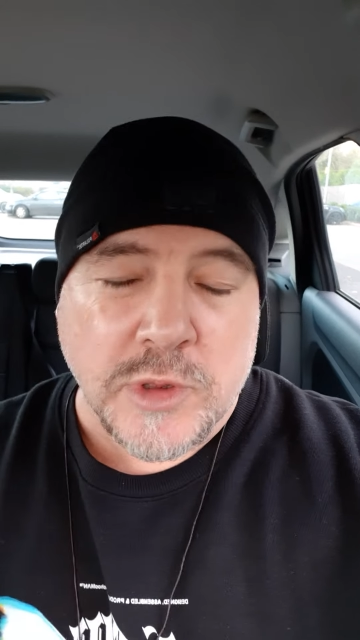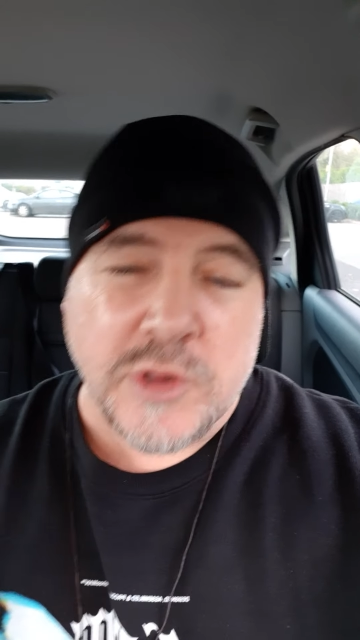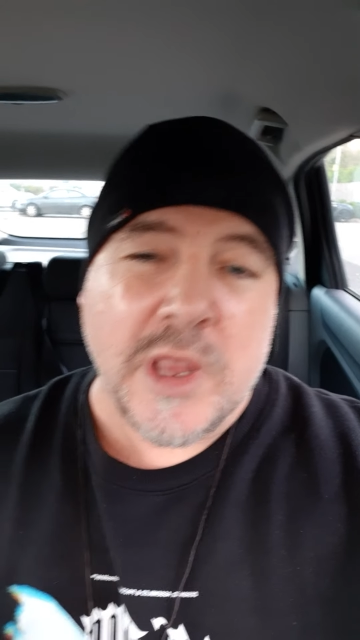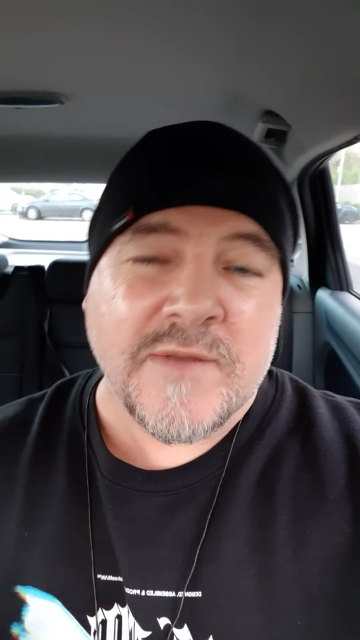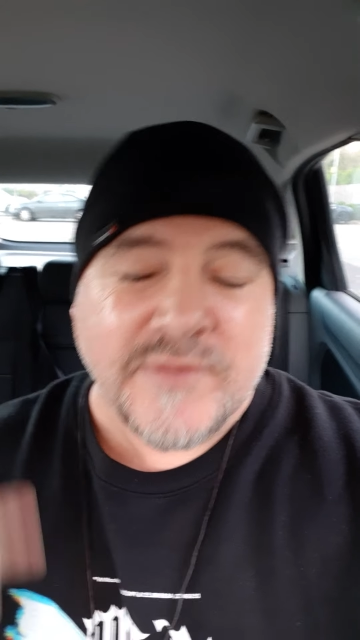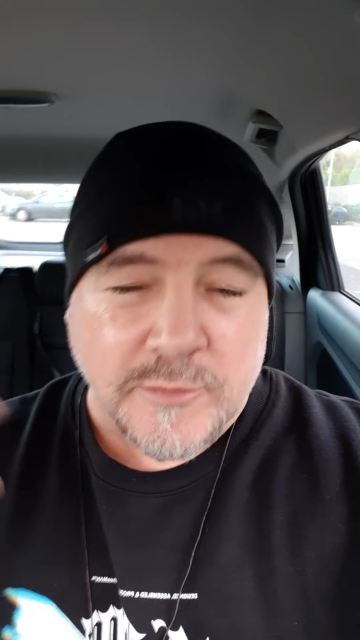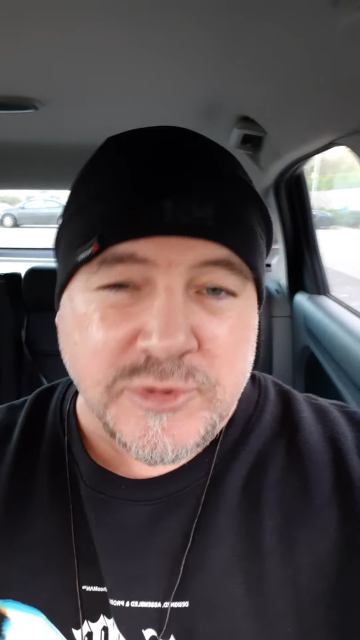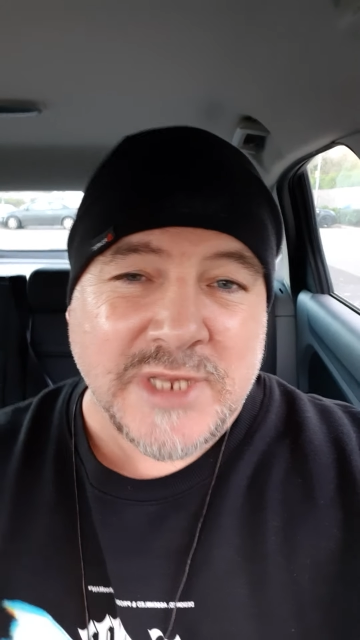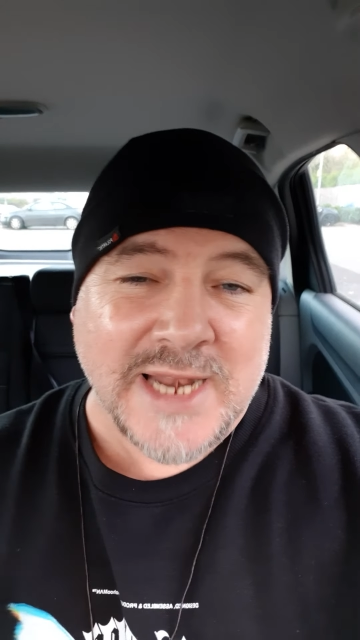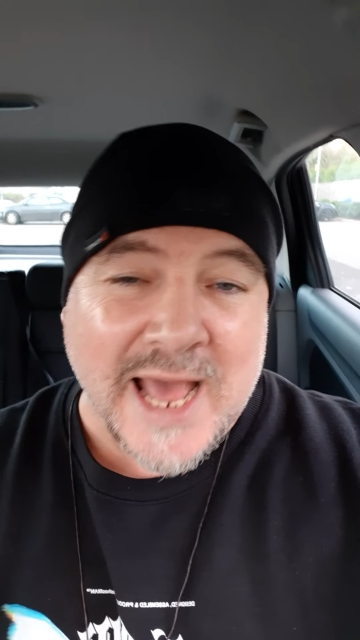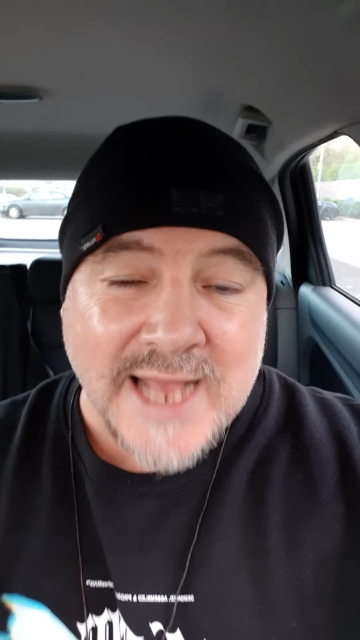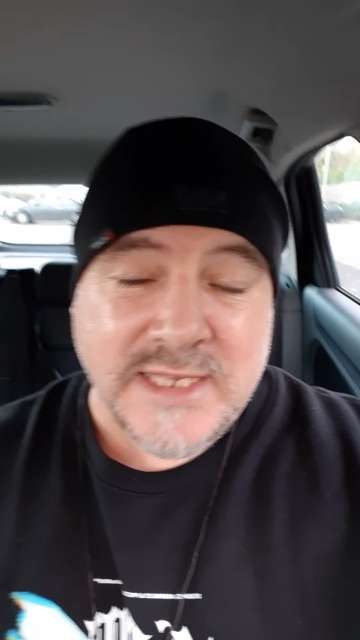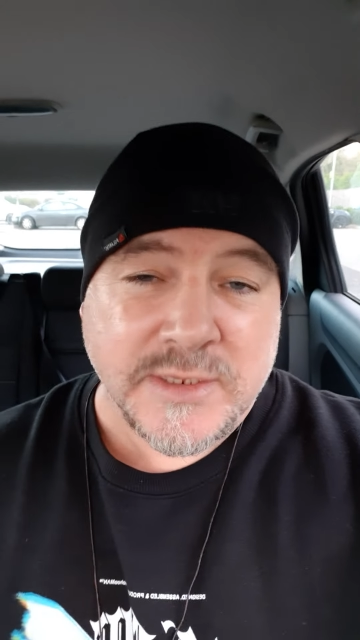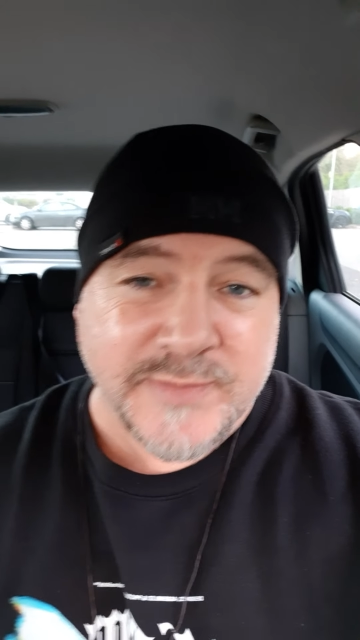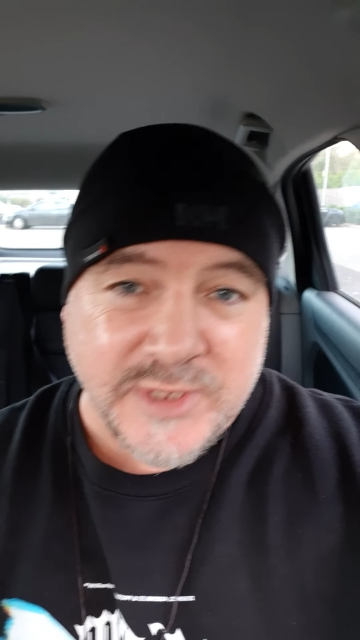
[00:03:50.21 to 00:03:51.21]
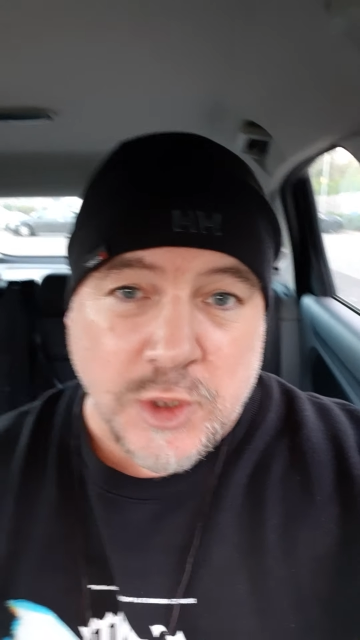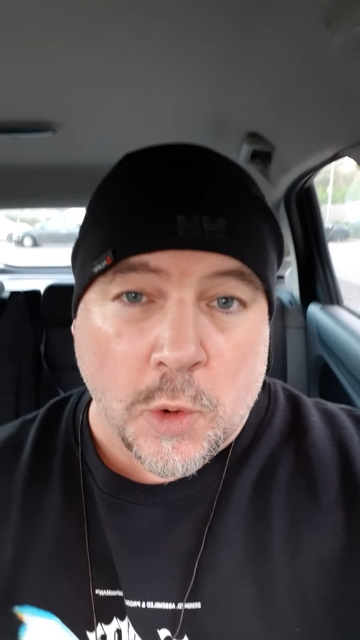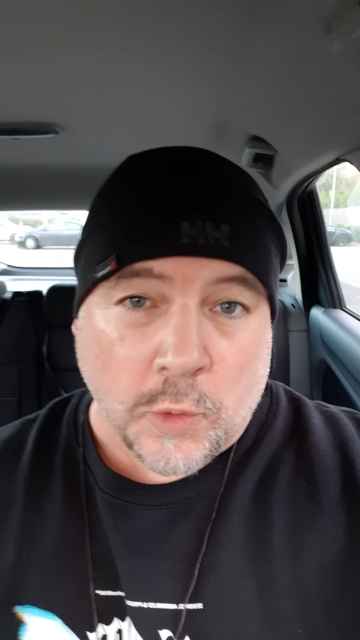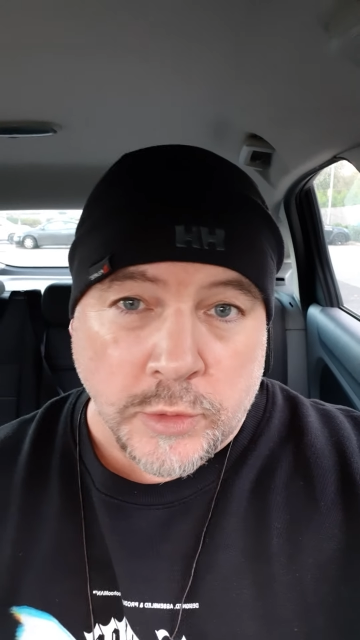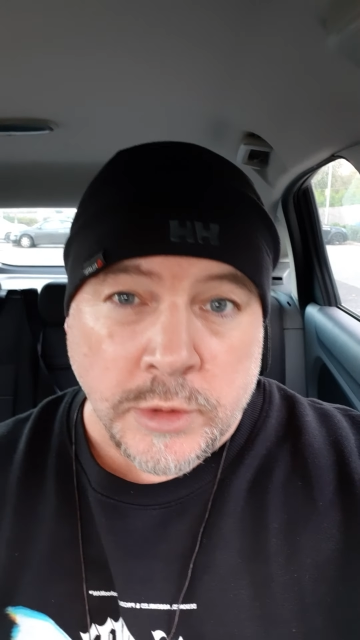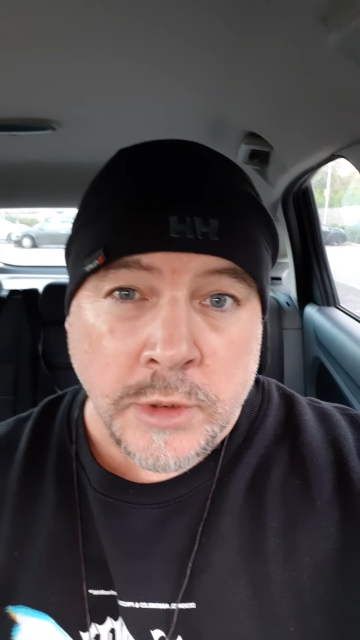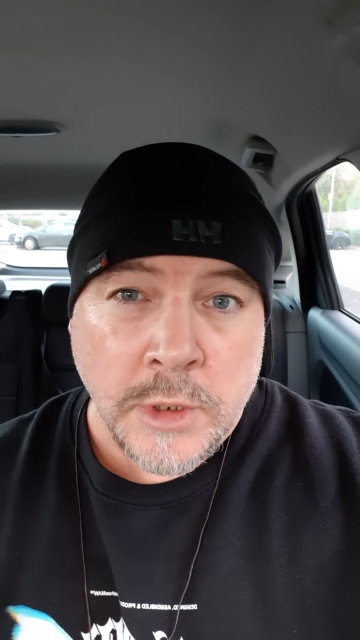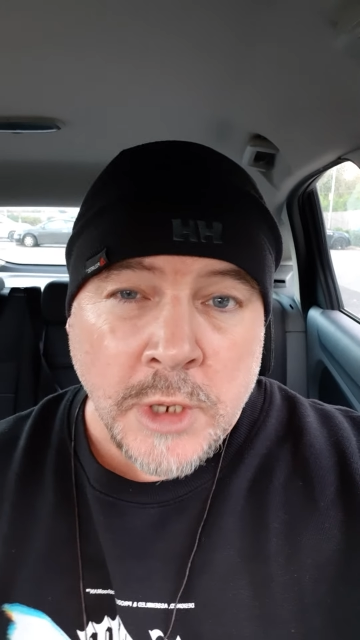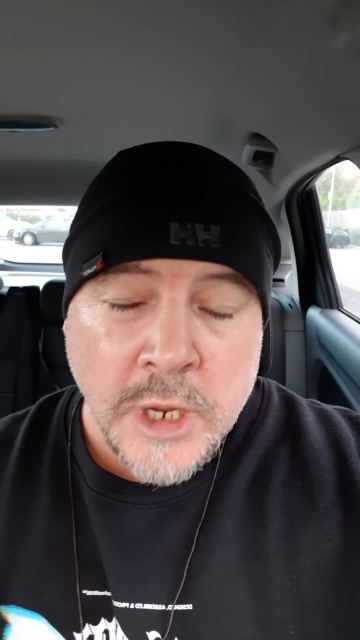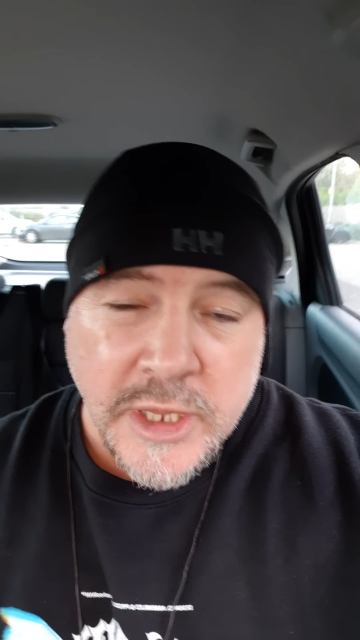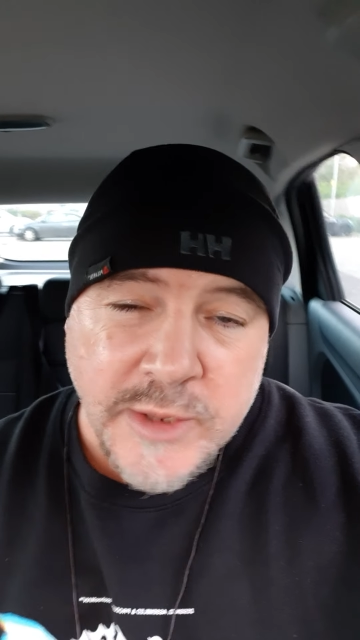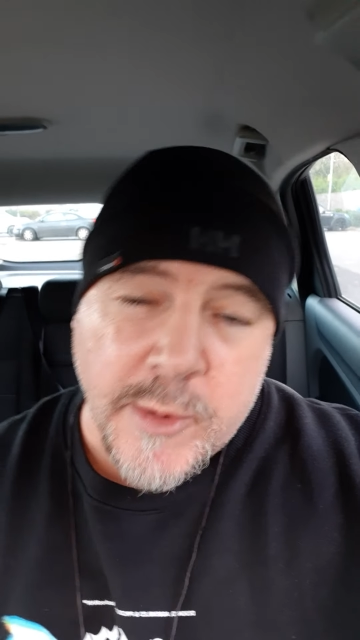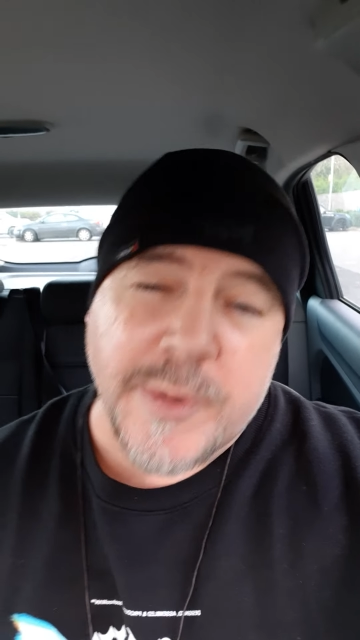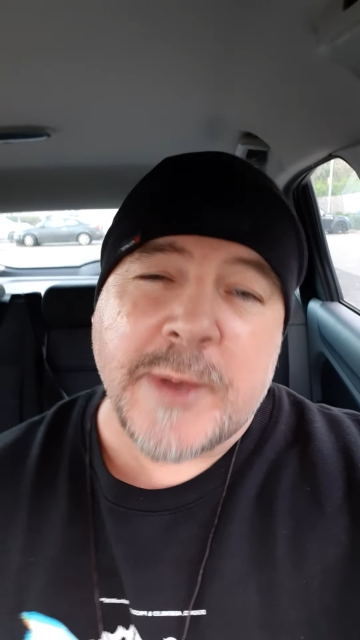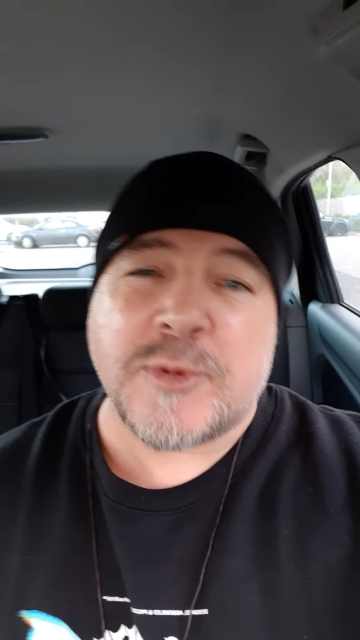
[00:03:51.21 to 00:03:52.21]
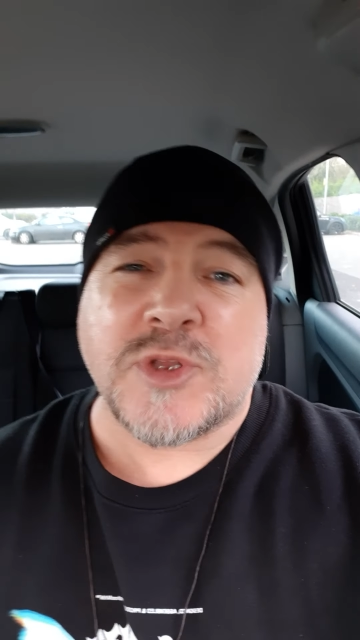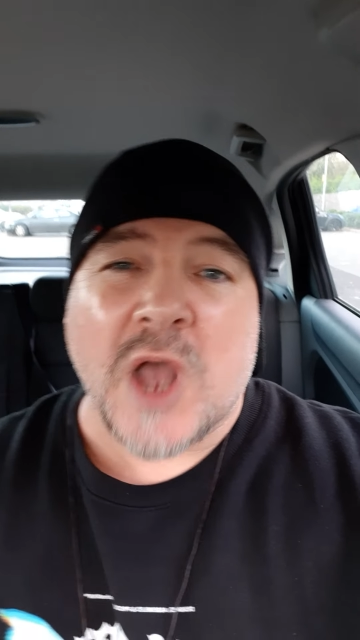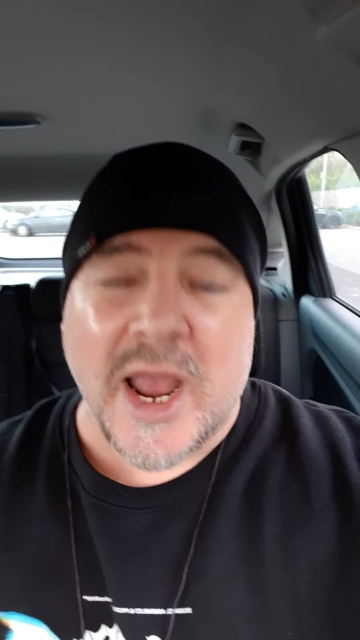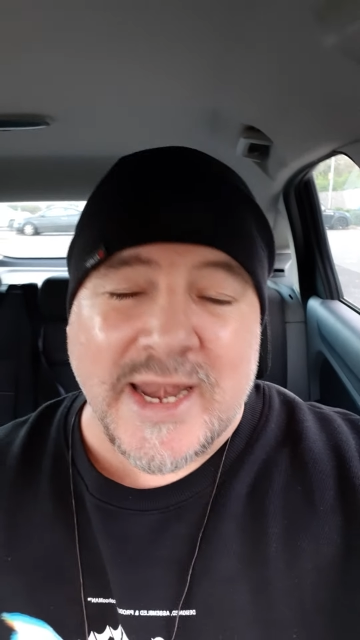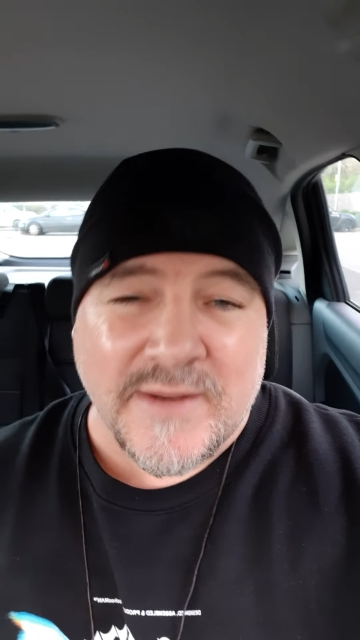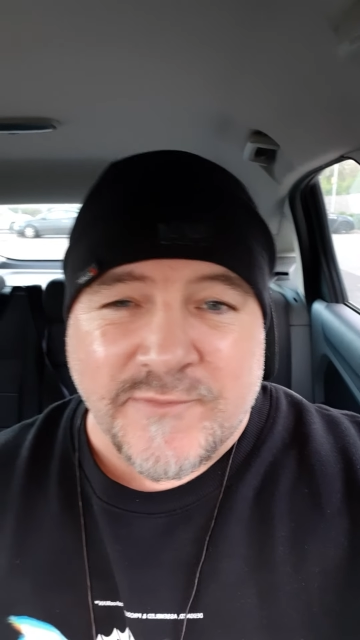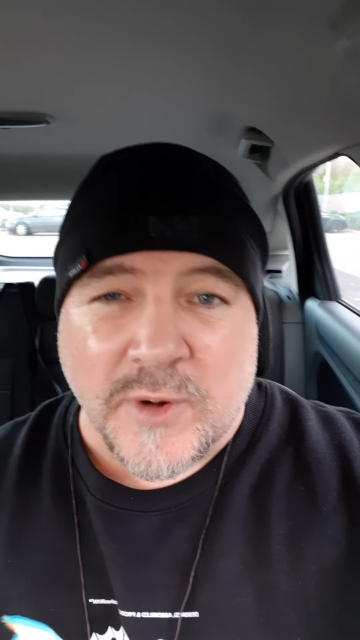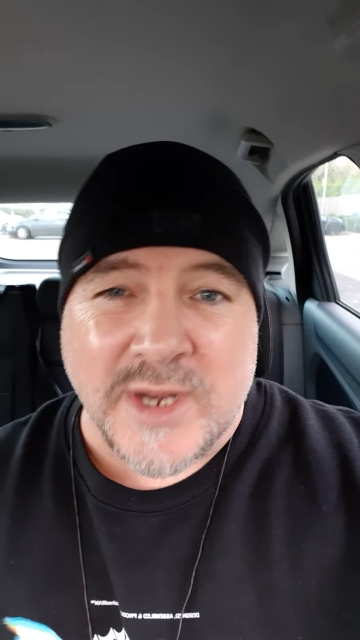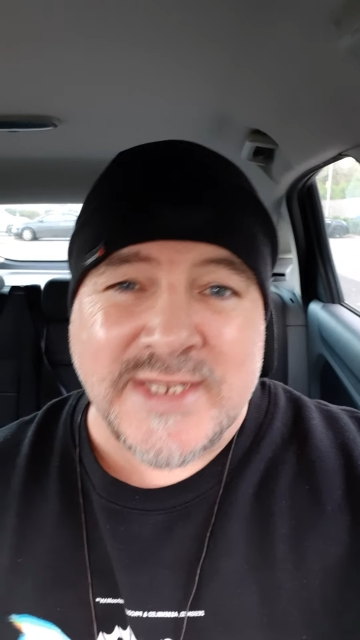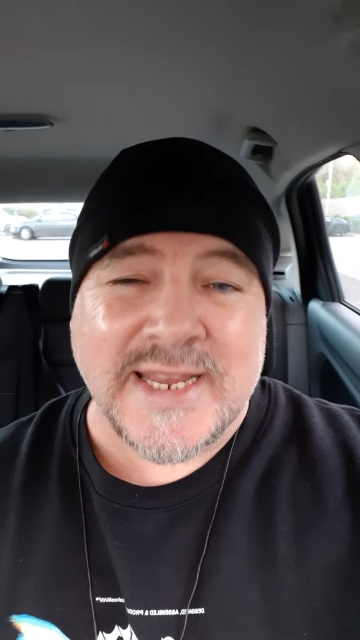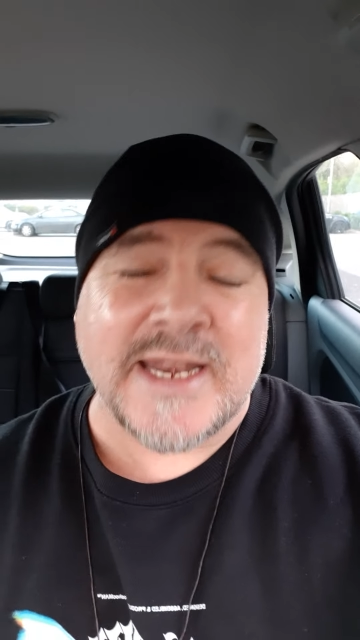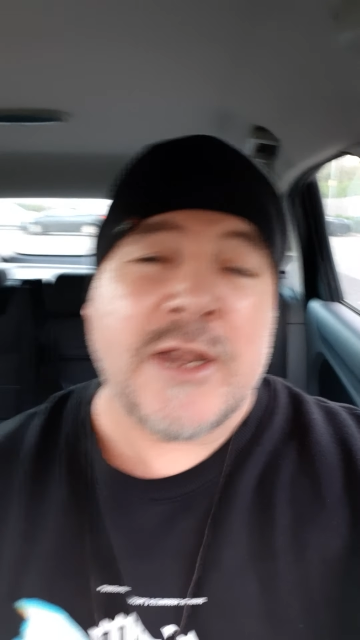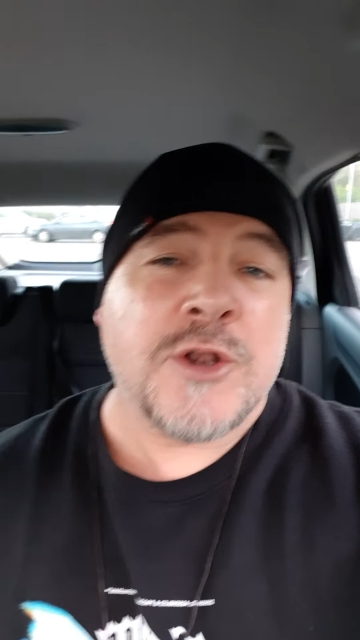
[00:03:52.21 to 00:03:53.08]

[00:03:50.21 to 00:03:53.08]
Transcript: if it was allowed to be done, there were people dying left, right and centre.